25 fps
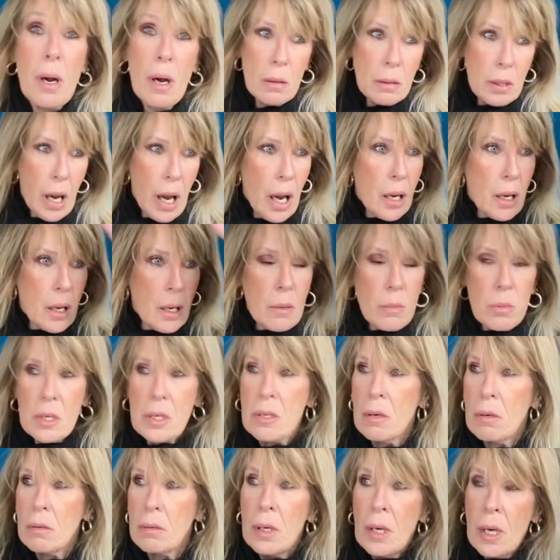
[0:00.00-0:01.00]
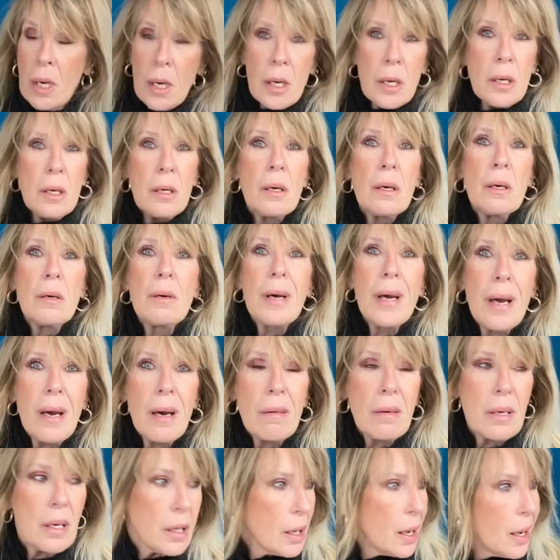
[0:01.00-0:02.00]
Okay, he was old, you know,
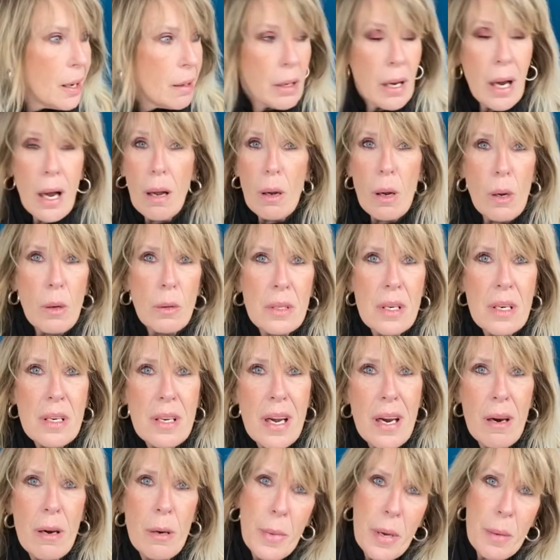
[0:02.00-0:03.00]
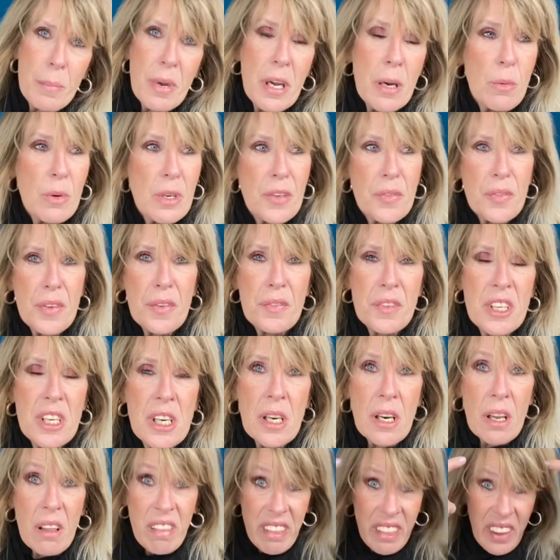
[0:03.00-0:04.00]
Harry, how old is Harry? Maybe he was
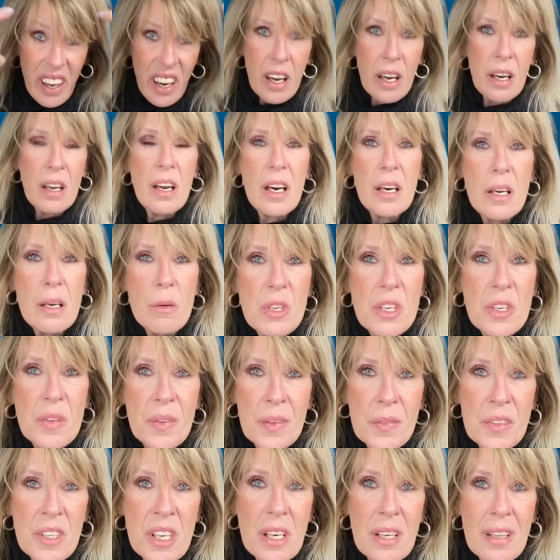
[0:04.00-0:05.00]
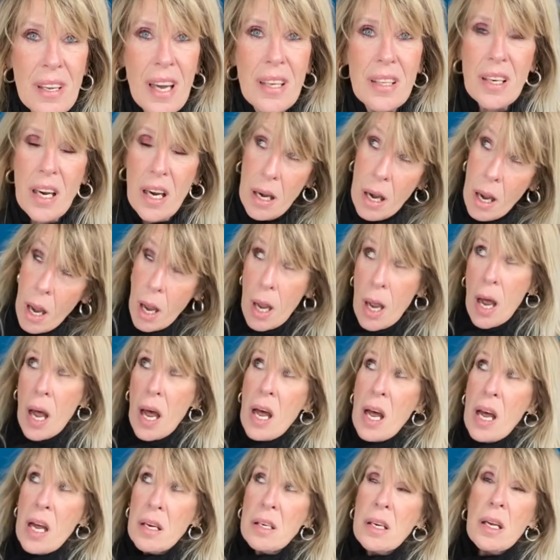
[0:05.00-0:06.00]
15, thinking that he was 15 that day.
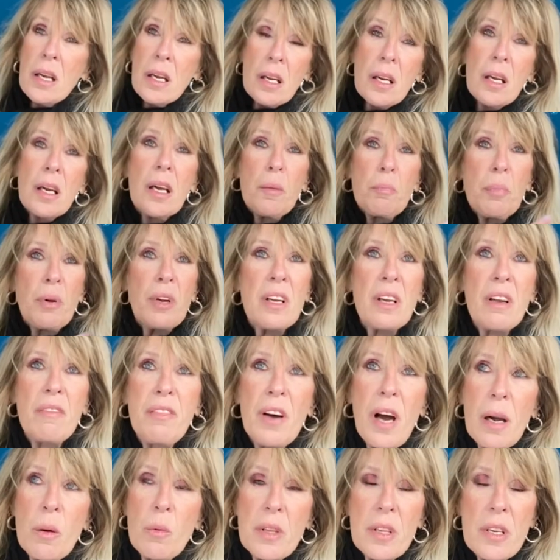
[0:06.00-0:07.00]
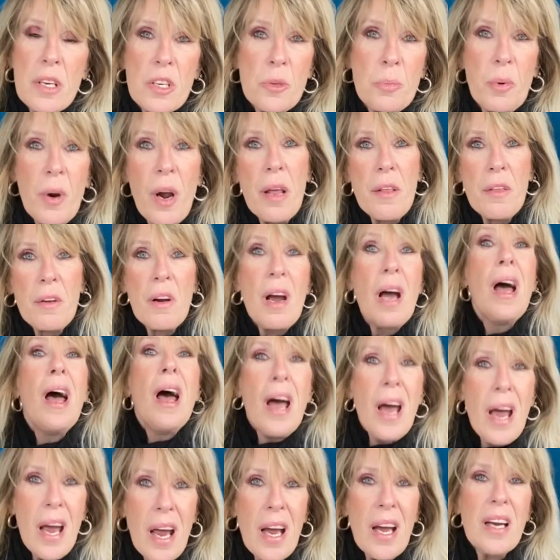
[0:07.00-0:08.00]
And he pulled a fight with his brother,
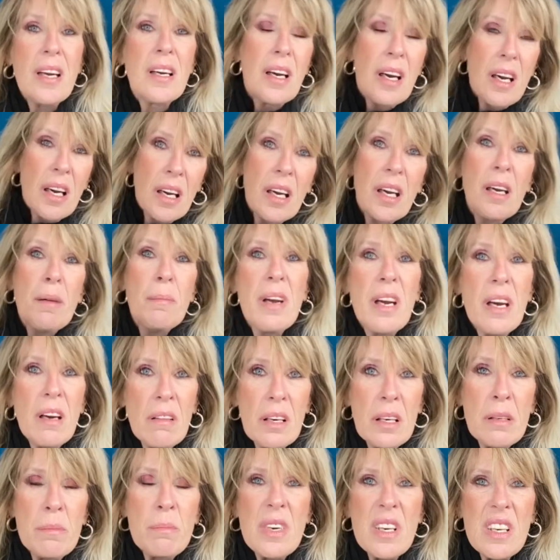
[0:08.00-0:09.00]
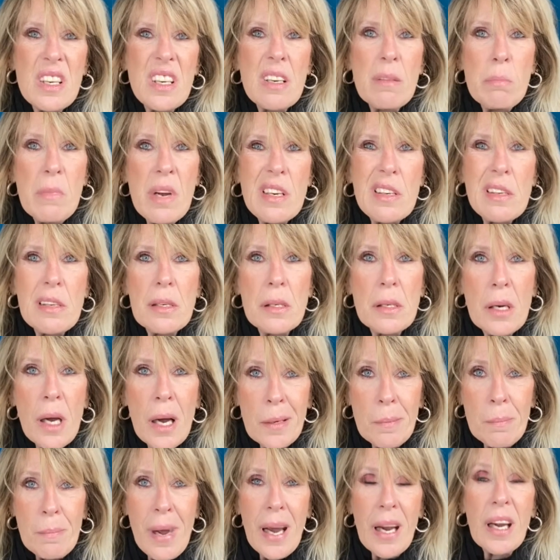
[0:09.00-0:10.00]
and he married Messy
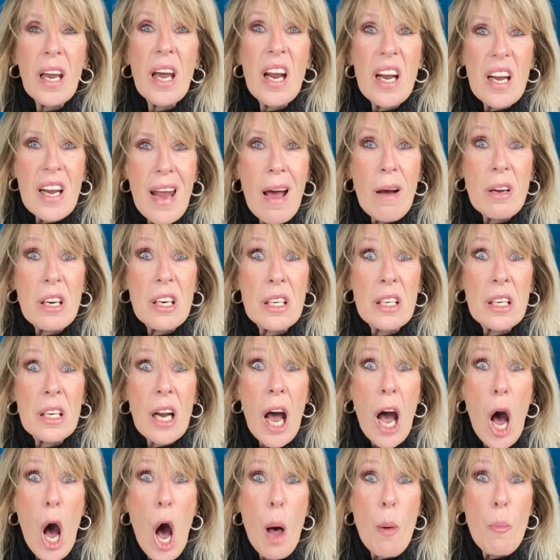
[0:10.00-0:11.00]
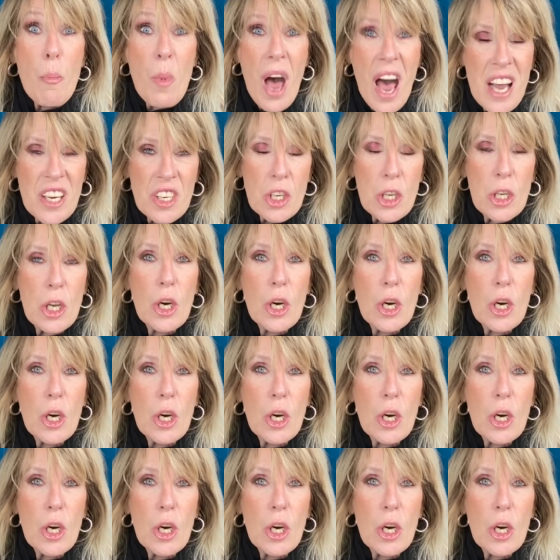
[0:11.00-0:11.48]
Nutmeg, and now he's in a hot mess.